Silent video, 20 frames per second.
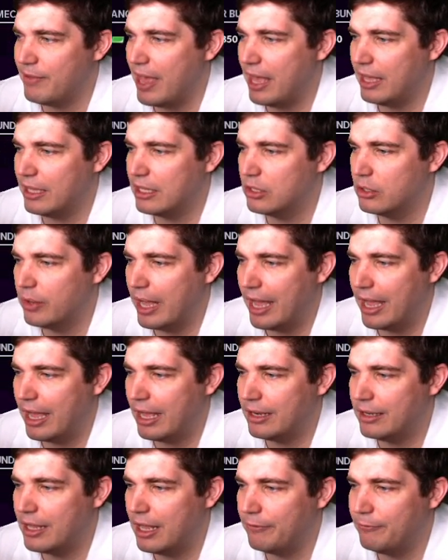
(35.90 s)
value
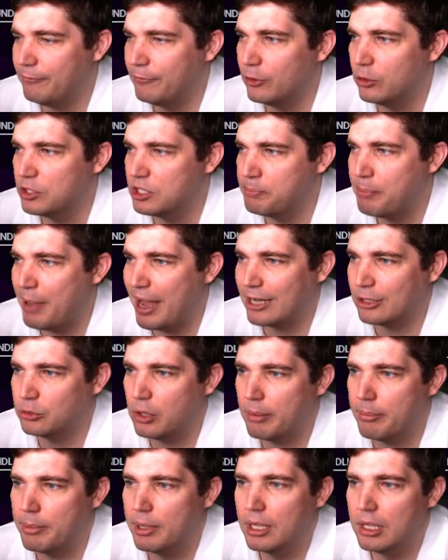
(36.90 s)
and uh, full
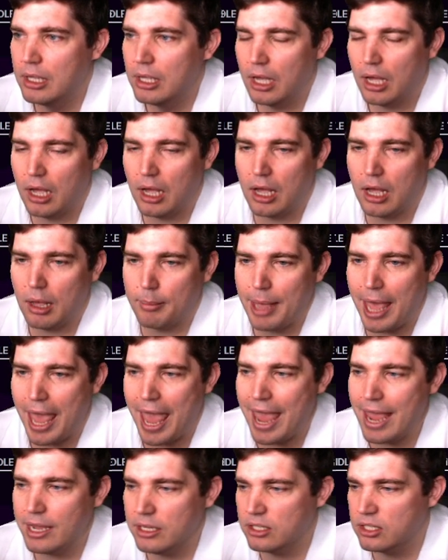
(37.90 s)
spectrum um,
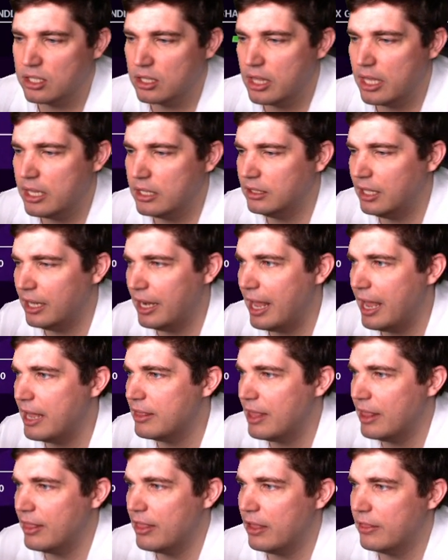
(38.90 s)
eggs thing today
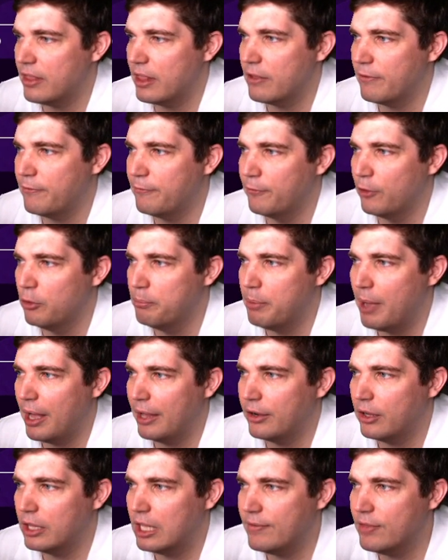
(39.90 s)
than the, than the full
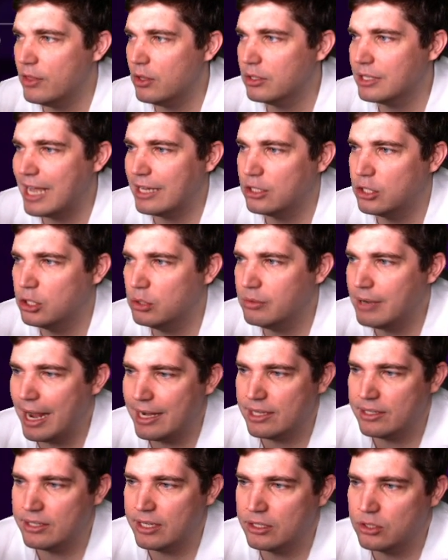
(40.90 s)
bundle. Even though it's got two
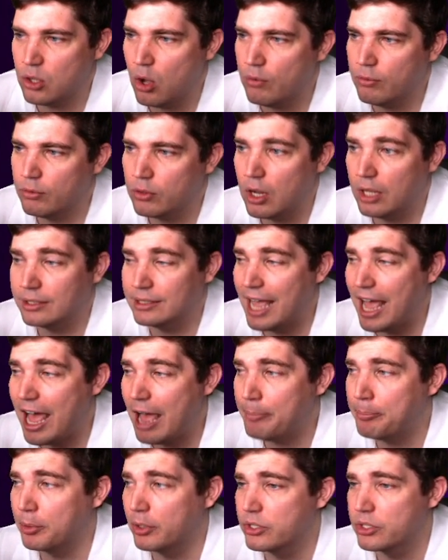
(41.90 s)
ninety-six overall
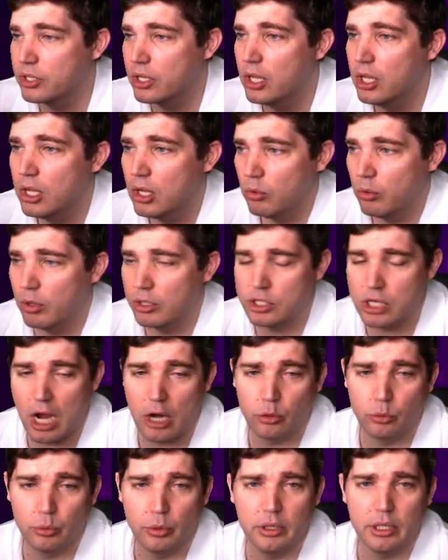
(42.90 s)
toppers, which
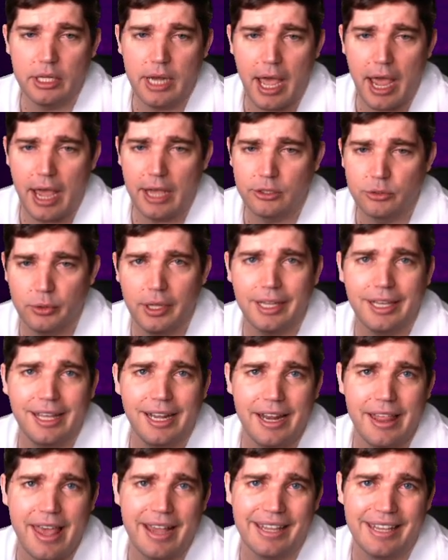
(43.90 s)
are really nice. Really
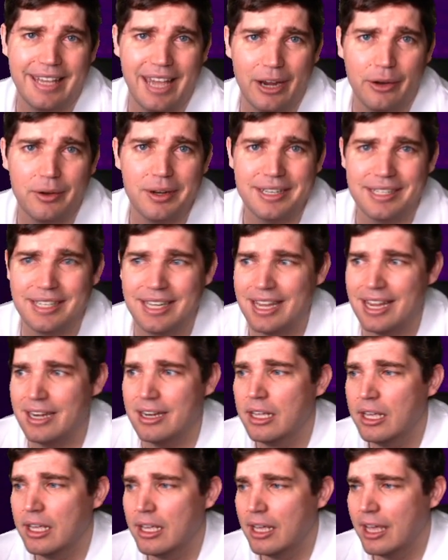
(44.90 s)
getting that
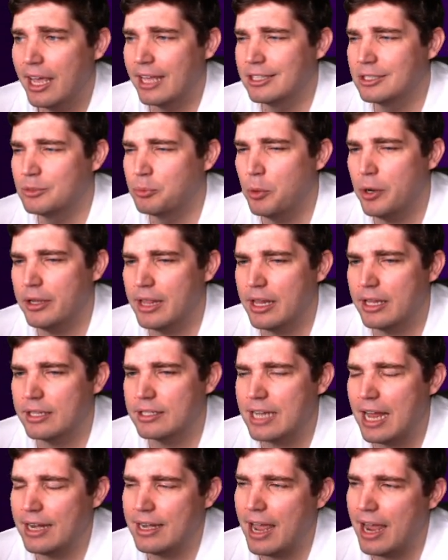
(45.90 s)
guaranteed. It's weird that
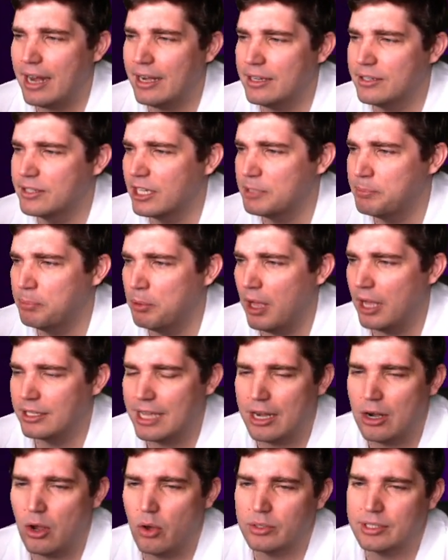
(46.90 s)
it's not ninety-six plus.
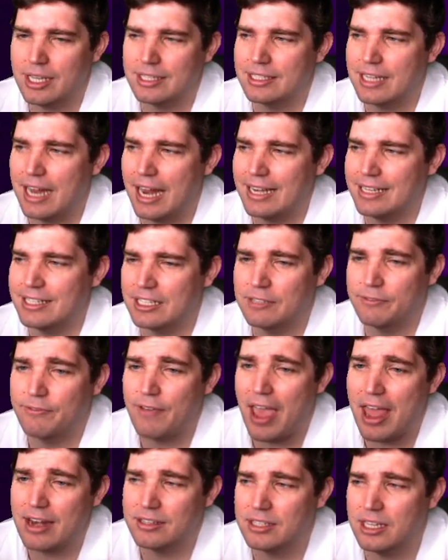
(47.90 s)
I know it says ninety-six
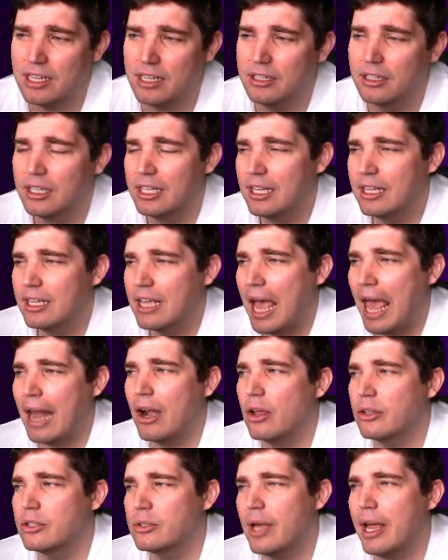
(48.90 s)
fantasy. I
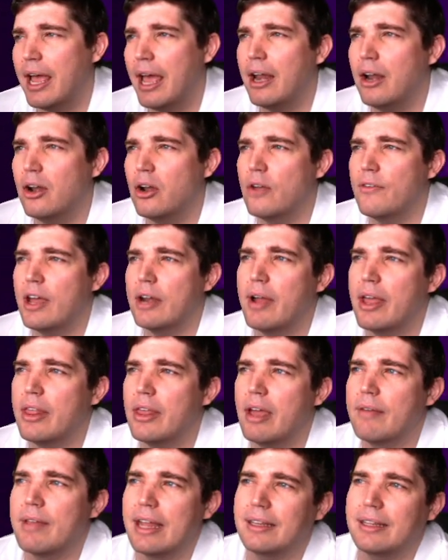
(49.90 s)
don't know. So I, I don't know if I'd rather
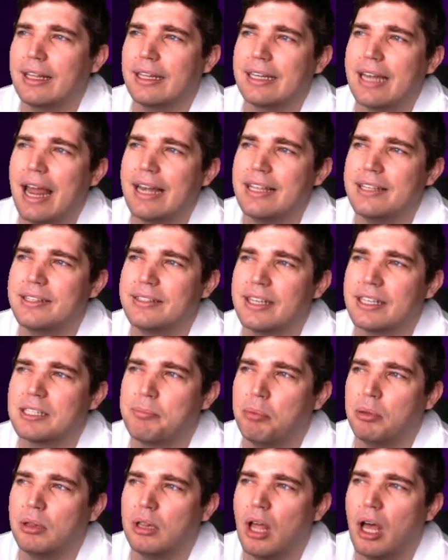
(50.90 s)
have like like ninety-six
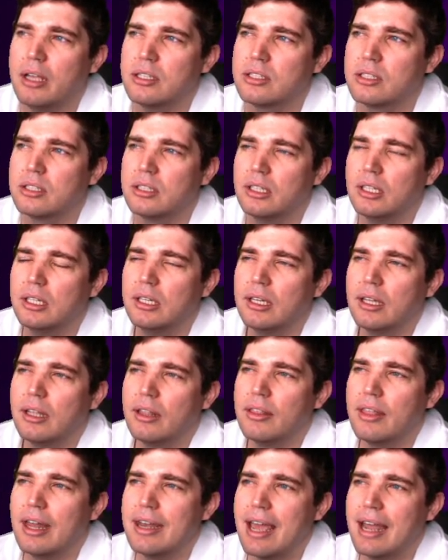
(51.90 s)
plus
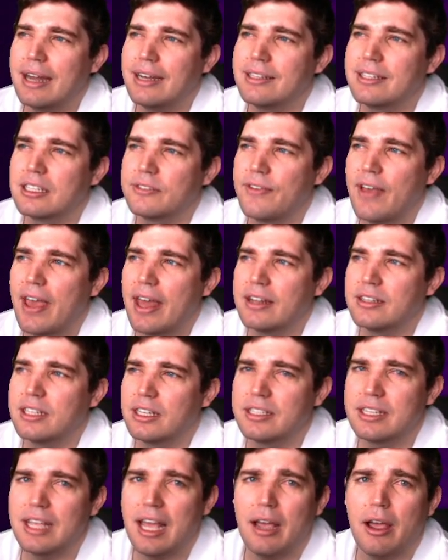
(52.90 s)
than ninety-six fantasy,
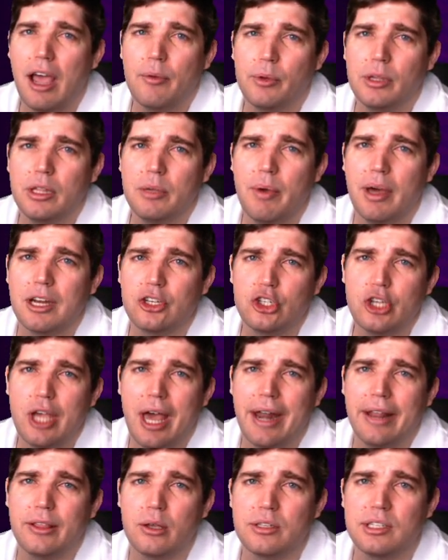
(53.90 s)
because I, I really want a
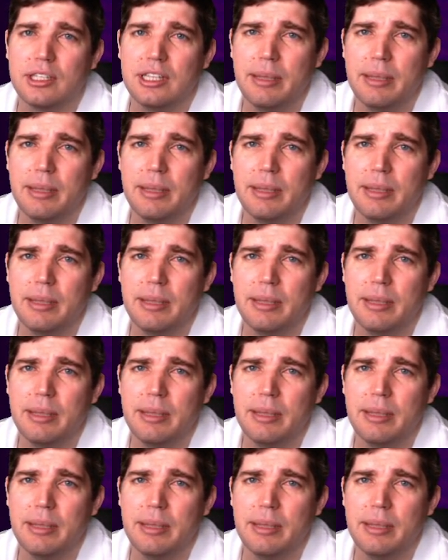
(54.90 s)
shot at those